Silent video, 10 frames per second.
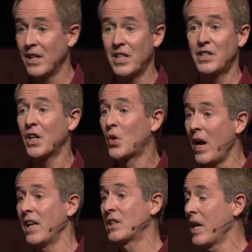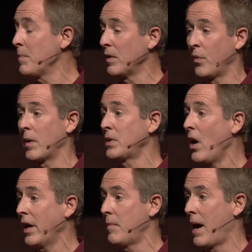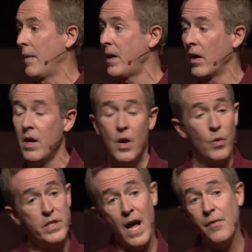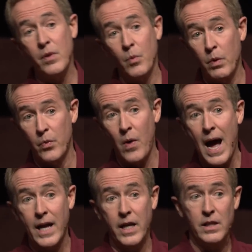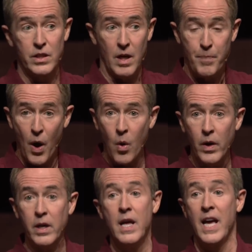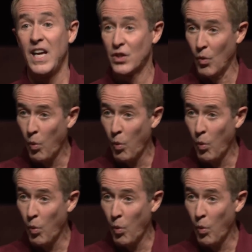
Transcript: because it's a great example of what I'm talking about. Now, when David would write, he's a poet, he's a